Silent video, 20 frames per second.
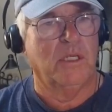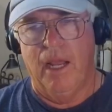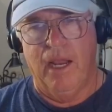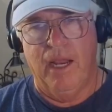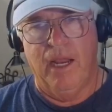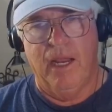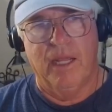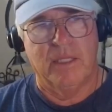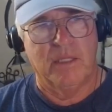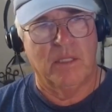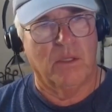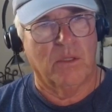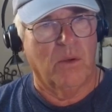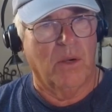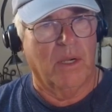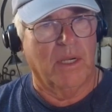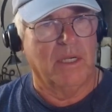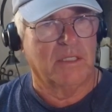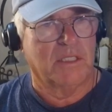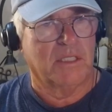And the
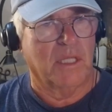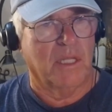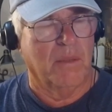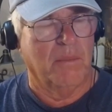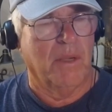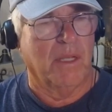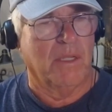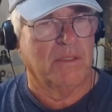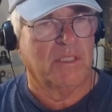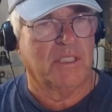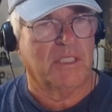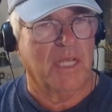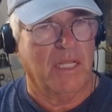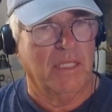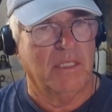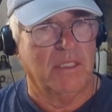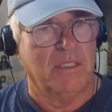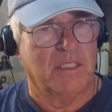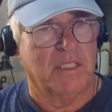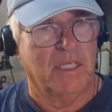greatest thing about a
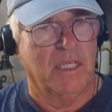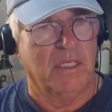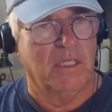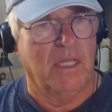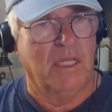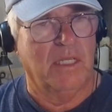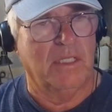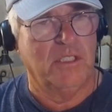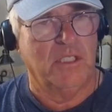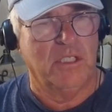stainless steel head,